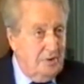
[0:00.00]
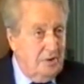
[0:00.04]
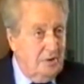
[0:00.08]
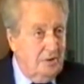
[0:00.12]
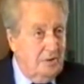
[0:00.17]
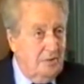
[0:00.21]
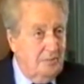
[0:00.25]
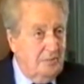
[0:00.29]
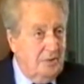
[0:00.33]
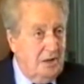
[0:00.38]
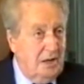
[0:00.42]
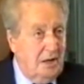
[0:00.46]
on
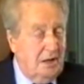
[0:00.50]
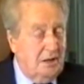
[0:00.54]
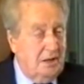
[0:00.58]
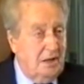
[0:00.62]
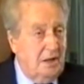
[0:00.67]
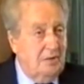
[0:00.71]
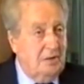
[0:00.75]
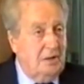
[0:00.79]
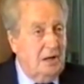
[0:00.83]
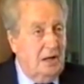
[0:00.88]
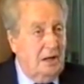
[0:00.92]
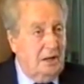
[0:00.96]
them, and I
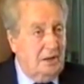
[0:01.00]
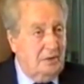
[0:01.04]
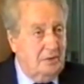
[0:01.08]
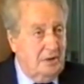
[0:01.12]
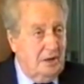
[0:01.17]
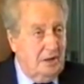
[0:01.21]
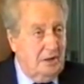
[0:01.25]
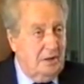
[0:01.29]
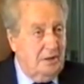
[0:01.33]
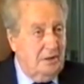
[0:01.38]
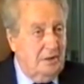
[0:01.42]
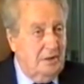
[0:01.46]
don't like
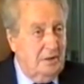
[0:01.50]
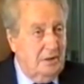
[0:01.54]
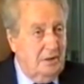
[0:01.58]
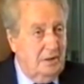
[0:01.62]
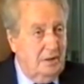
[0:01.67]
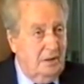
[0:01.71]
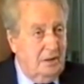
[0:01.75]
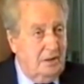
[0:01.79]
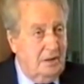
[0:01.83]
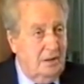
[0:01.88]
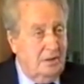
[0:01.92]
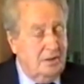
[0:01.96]
that.
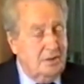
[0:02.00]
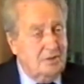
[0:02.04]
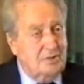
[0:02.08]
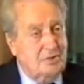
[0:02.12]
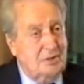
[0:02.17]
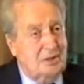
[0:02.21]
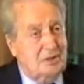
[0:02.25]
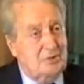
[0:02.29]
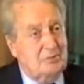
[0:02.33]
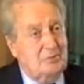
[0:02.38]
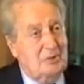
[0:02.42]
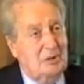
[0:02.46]

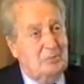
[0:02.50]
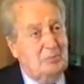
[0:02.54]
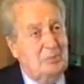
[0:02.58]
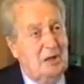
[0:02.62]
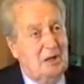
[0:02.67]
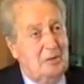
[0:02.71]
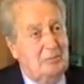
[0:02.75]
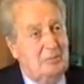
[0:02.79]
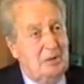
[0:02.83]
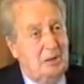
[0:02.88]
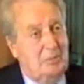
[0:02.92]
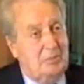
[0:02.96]
Contrary to what
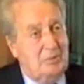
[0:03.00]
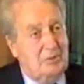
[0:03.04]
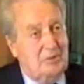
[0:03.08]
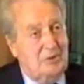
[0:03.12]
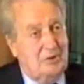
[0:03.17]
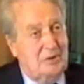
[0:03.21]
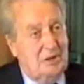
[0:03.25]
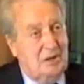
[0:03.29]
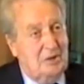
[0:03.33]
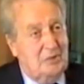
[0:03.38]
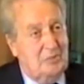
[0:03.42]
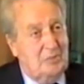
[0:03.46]
many people
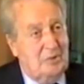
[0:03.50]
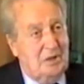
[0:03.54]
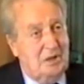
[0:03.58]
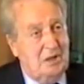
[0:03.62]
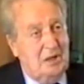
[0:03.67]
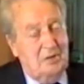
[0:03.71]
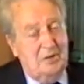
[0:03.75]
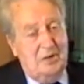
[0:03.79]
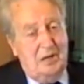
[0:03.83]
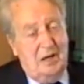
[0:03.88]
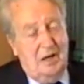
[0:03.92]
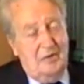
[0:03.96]
think, we
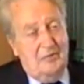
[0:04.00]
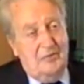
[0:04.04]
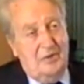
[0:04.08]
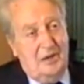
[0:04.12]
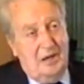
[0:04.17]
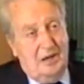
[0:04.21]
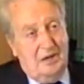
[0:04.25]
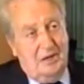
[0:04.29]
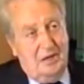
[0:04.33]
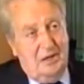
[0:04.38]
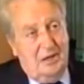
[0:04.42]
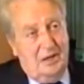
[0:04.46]
don't have
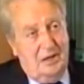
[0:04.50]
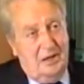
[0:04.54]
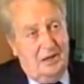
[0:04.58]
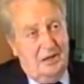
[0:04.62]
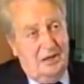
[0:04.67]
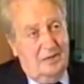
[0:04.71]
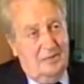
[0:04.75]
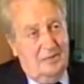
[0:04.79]
that here.